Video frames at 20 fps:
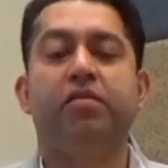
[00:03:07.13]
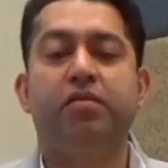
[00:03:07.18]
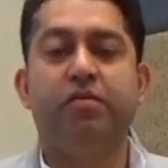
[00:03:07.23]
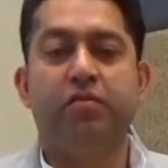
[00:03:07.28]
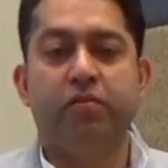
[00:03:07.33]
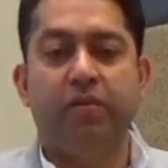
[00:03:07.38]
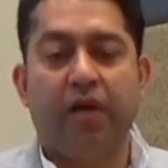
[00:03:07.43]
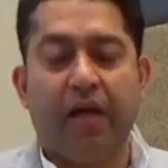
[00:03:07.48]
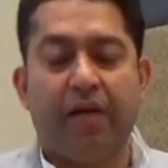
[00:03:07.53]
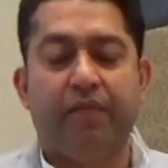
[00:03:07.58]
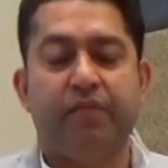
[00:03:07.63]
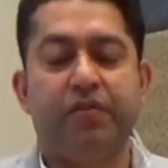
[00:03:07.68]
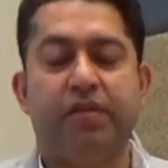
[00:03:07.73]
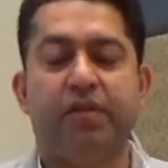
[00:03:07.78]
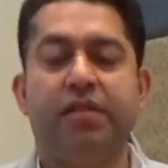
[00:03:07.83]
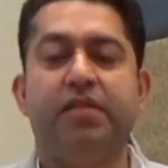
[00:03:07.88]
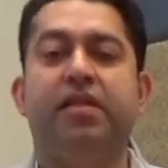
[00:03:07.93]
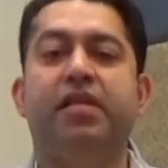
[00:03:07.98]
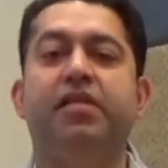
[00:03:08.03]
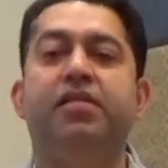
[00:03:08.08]
to have
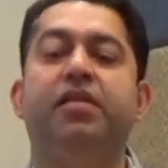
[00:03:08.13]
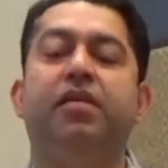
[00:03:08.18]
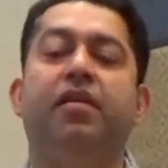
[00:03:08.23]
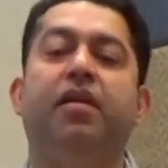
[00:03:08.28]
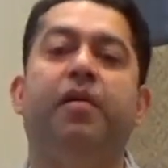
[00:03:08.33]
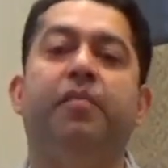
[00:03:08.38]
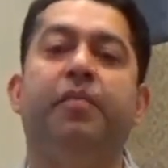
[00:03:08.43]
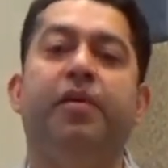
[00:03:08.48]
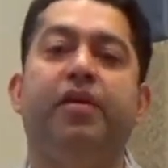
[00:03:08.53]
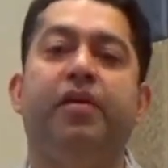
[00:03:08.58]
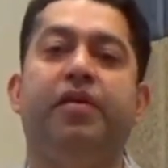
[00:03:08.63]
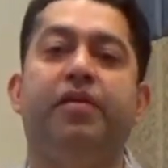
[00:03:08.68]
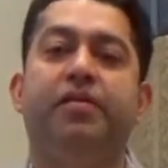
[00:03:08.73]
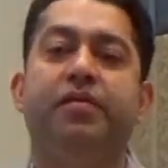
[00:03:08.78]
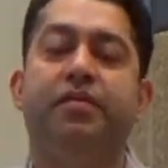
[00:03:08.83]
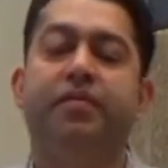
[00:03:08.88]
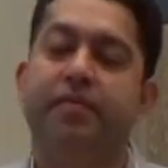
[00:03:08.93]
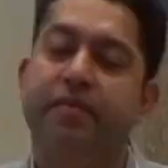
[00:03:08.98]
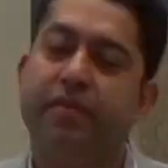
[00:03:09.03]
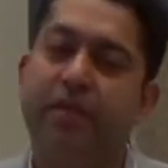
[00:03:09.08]
success in coming
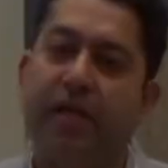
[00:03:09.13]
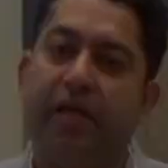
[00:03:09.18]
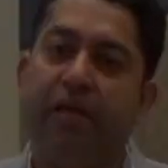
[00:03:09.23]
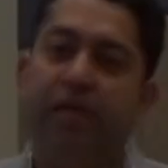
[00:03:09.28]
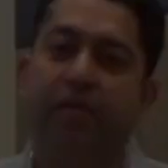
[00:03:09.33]
years. Thank